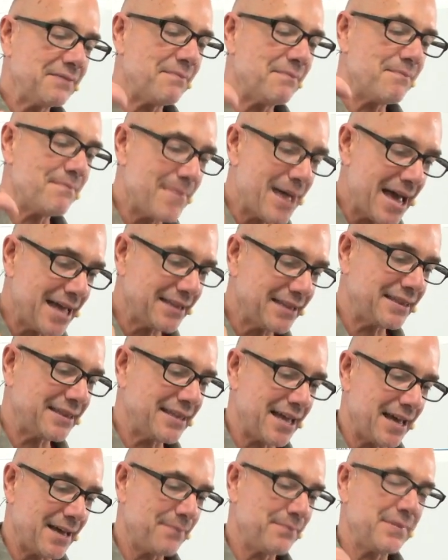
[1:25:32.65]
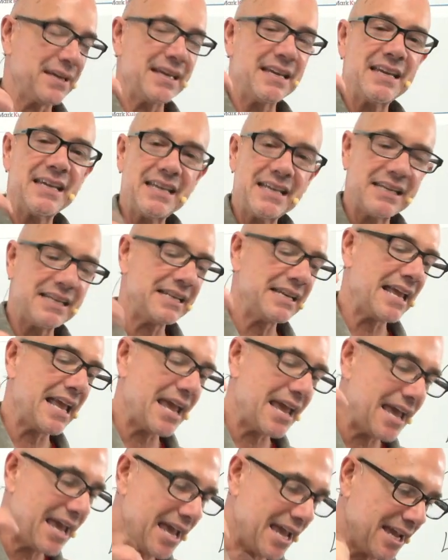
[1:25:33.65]
met them in
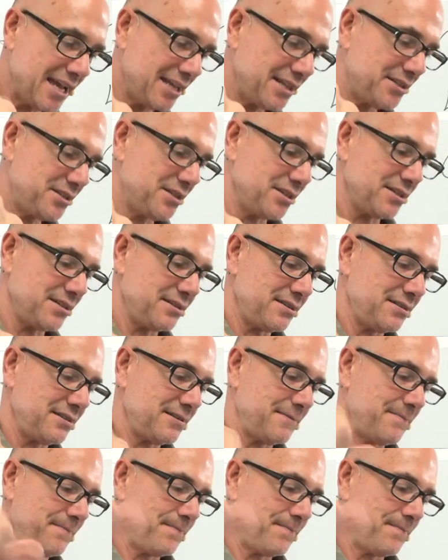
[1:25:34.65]
ages.